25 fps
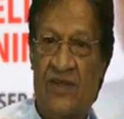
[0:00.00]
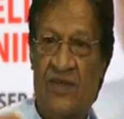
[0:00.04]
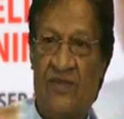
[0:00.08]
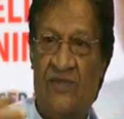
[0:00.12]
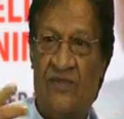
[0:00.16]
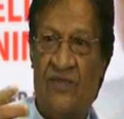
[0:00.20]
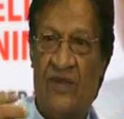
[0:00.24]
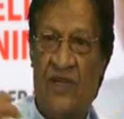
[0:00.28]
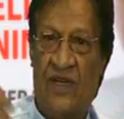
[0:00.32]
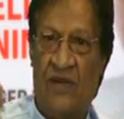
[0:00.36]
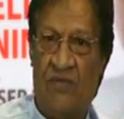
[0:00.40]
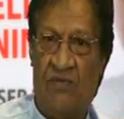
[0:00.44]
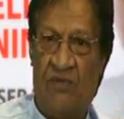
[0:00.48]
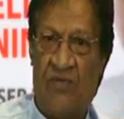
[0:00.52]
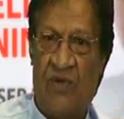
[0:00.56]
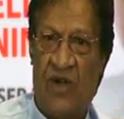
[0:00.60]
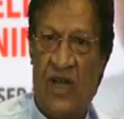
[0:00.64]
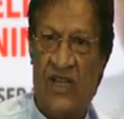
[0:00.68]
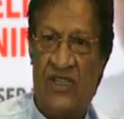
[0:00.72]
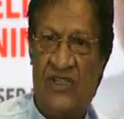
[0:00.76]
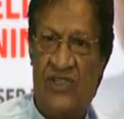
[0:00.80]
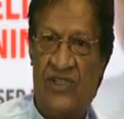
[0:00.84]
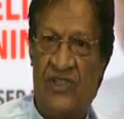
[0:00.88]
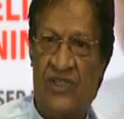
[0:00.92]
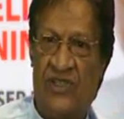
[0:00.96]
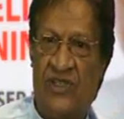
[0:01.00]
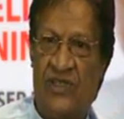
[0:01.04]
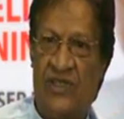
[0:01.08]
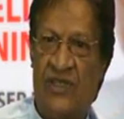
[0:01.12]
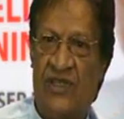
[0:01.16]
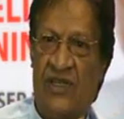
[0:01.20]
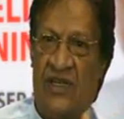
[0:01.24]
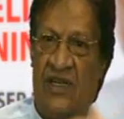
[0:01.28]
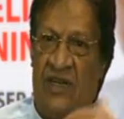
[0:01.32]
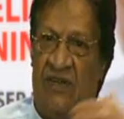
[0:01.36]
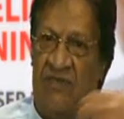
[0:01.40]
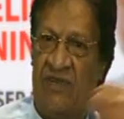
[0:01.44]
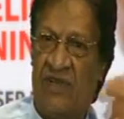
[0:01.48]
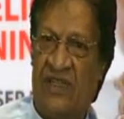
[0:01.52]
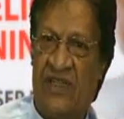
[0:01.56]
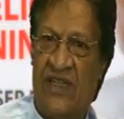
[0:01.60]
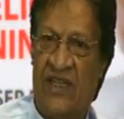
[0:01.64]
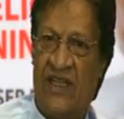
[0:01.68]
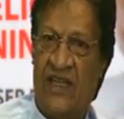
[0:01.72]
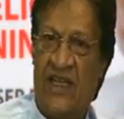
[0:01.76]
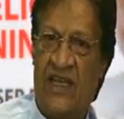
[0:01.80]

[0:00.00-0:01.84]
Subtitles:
for depression and everything